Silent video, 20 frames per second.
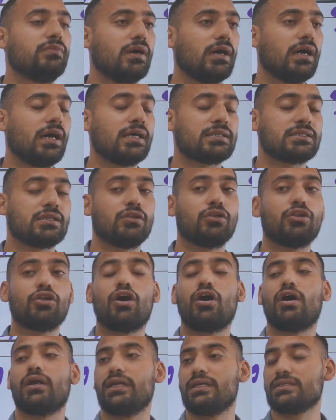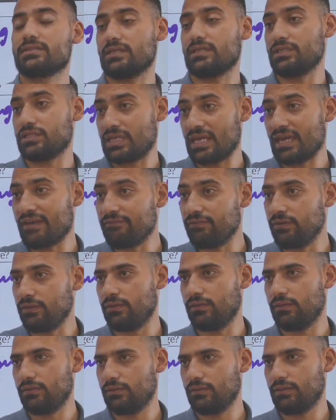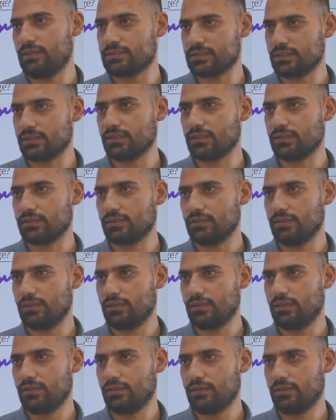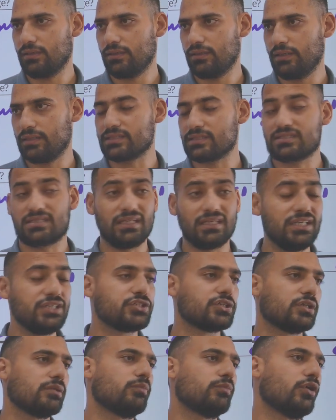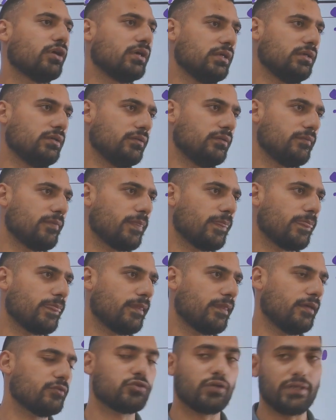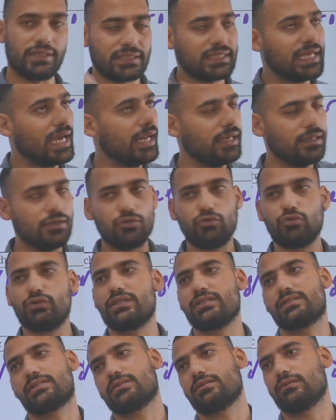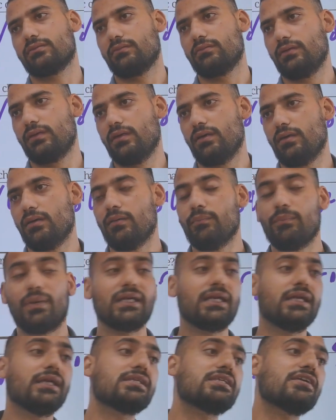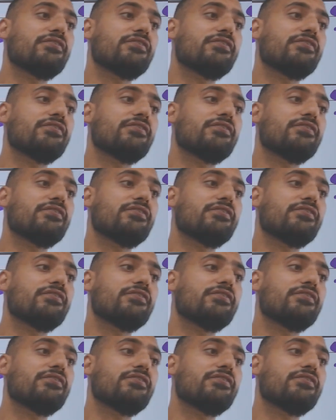a lot, is heavy, isn't it? It is a celestial body. So it can do this. But it is a